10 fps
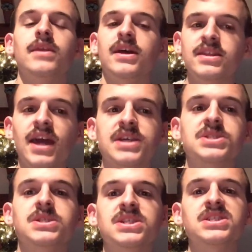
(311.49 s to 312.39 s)
then
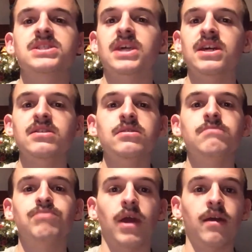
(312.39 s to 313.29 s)
yes, this
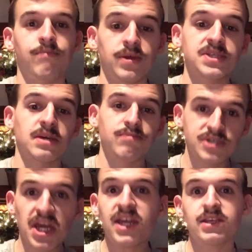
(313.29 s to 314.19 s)
can
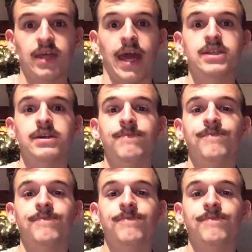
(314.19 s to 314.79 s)
pertain to that.